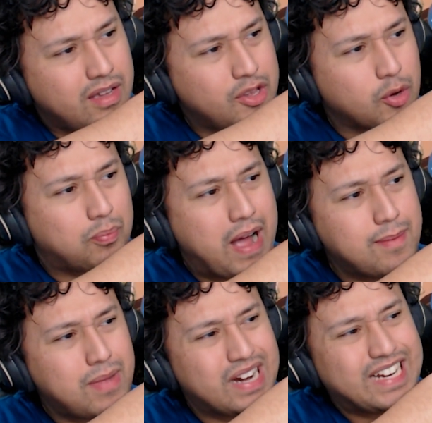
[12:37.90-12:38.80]
Yo,
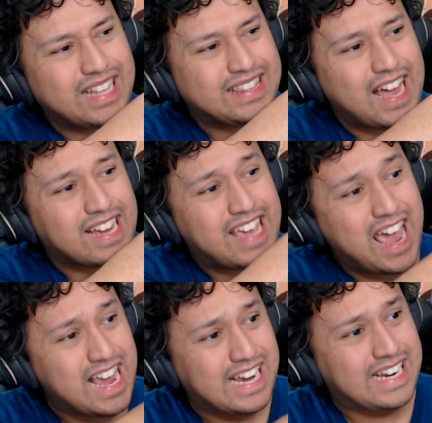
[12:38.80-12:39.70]
Paimon got that
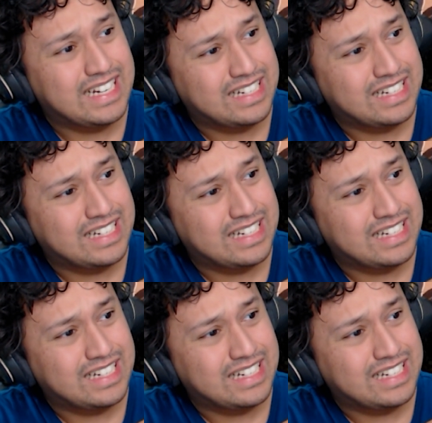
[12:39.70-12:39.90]
cake?